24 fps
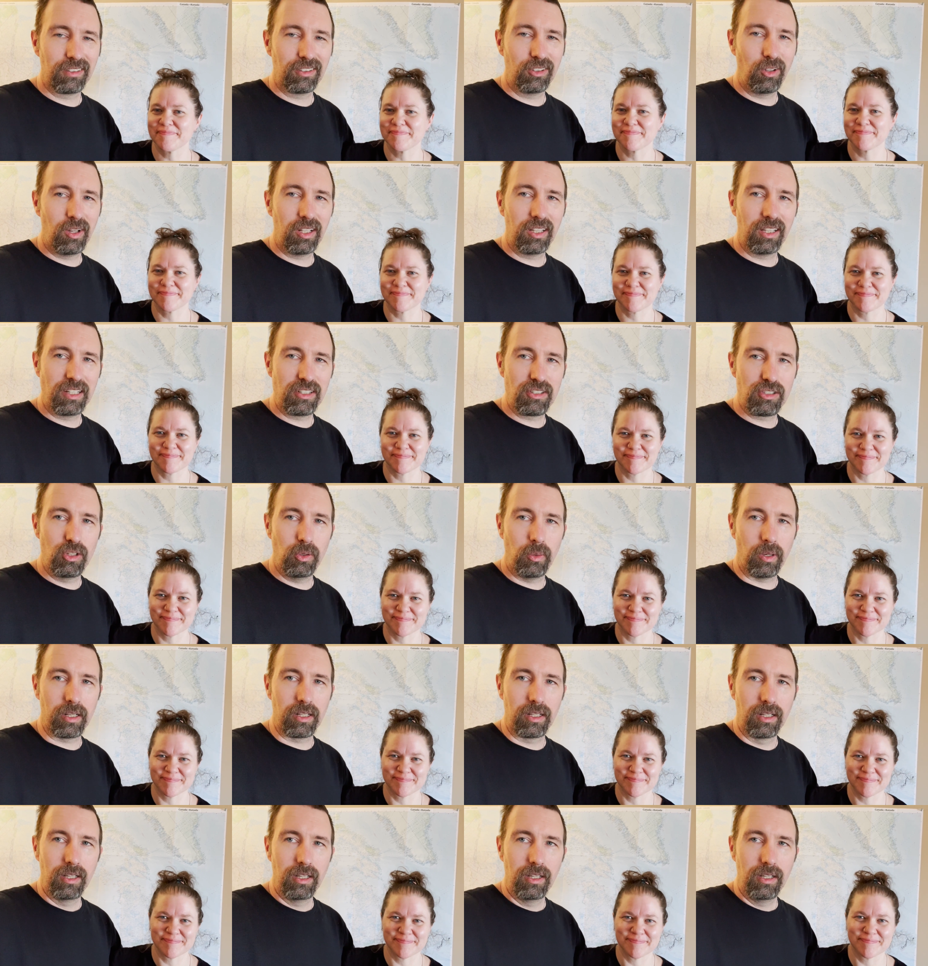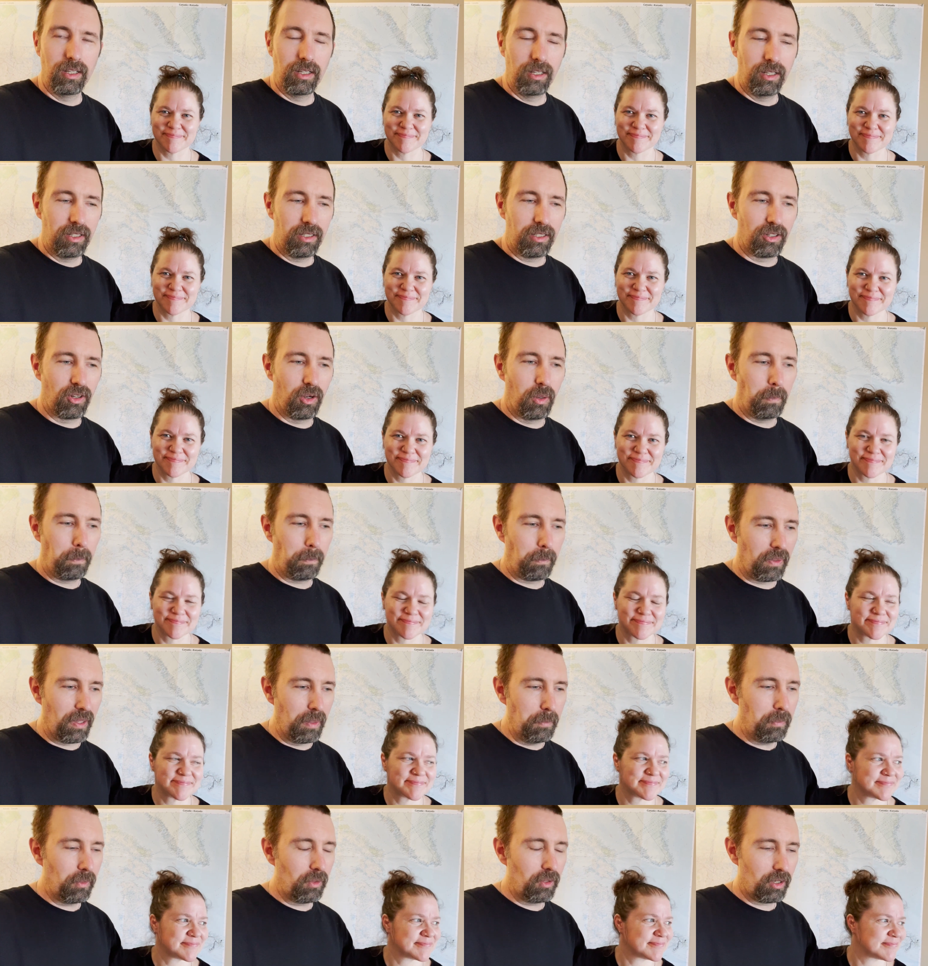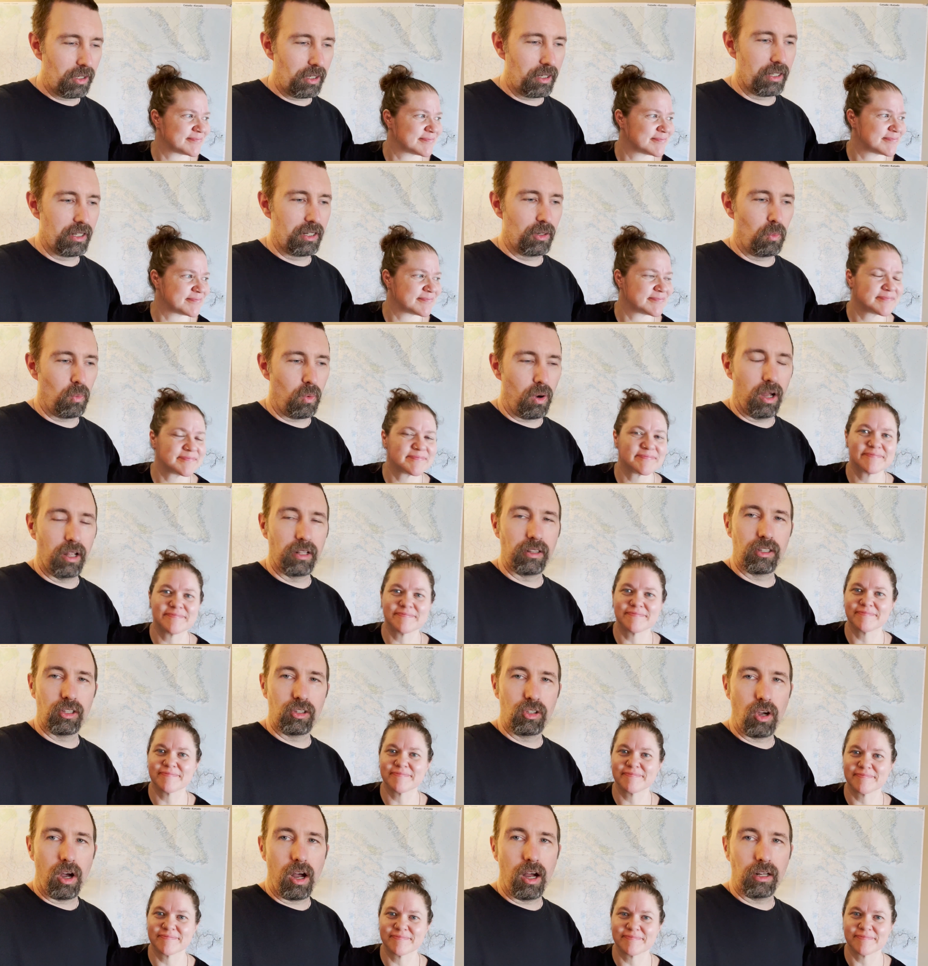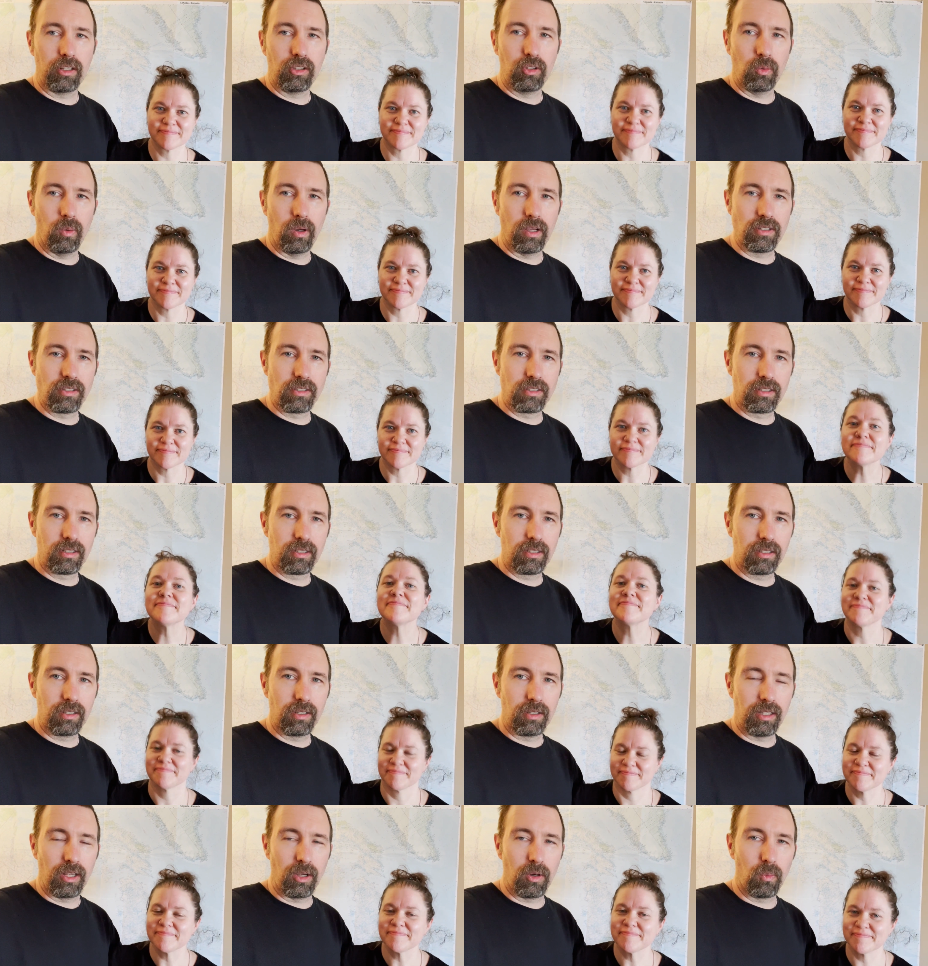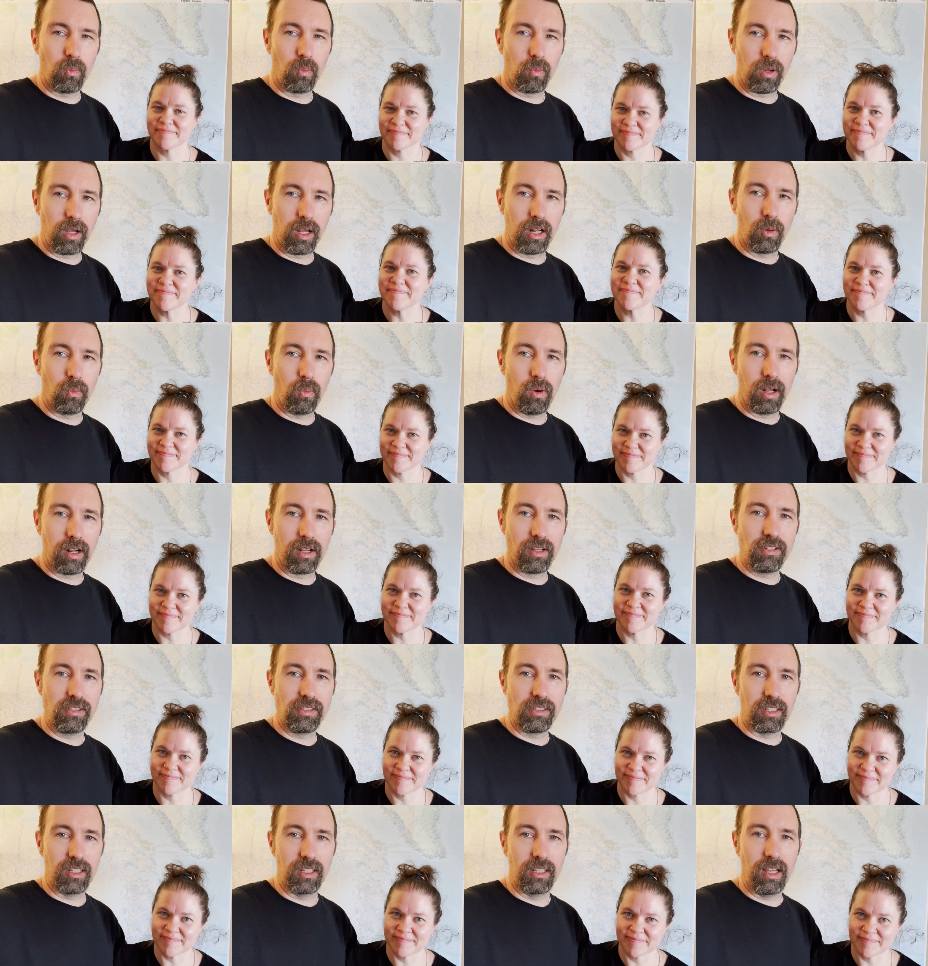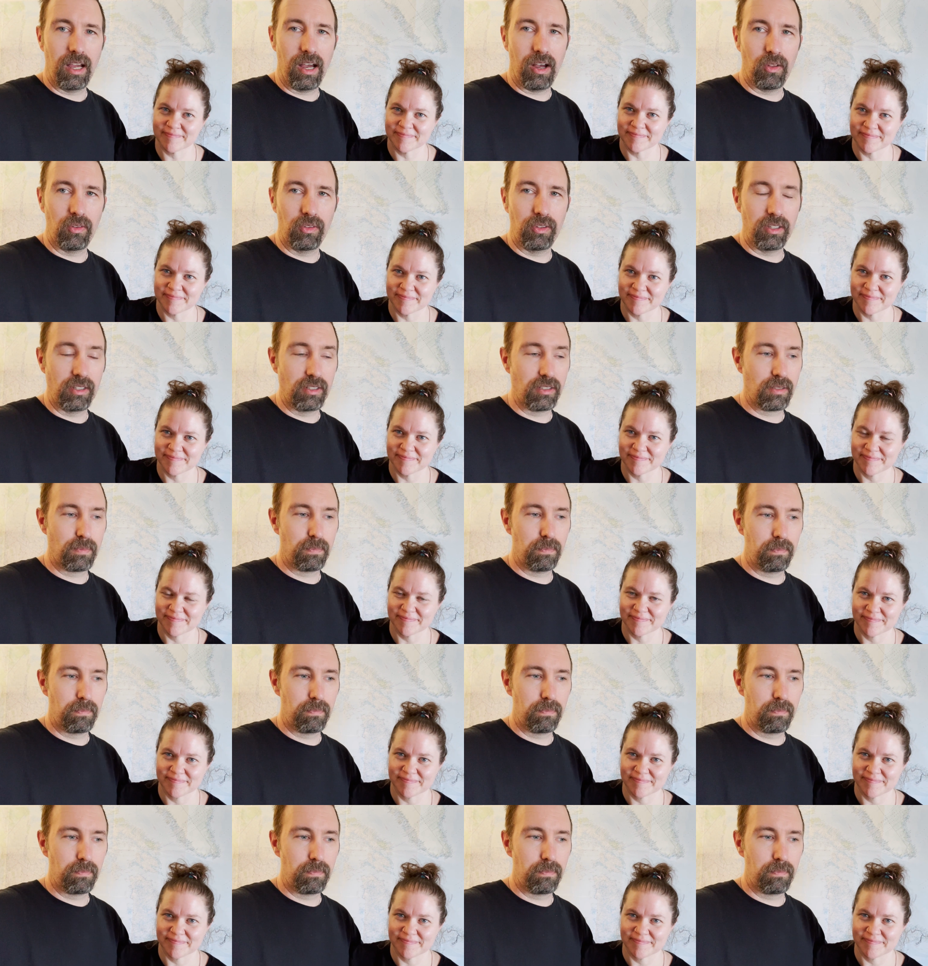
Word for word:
Speaker 1: no, let's do it. You know, people are going to want to talk to us. They're going to want to see how these